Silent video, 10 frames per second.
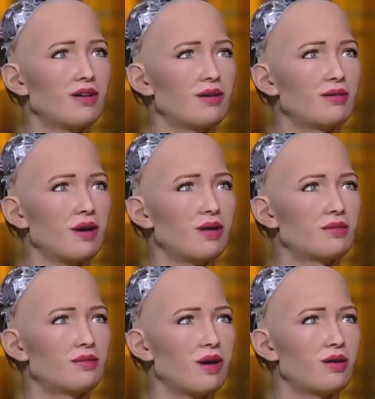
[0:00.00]
nearly
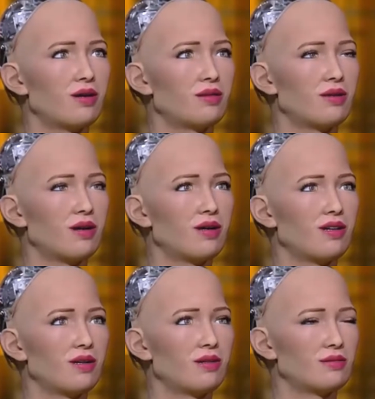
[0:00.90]
anything by combining
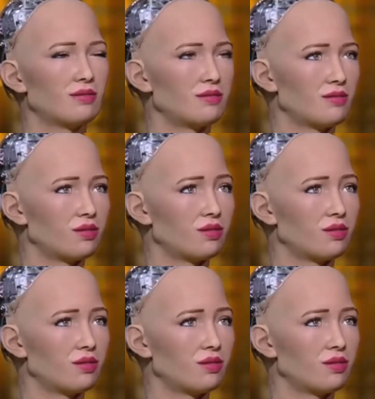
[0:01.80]
them together.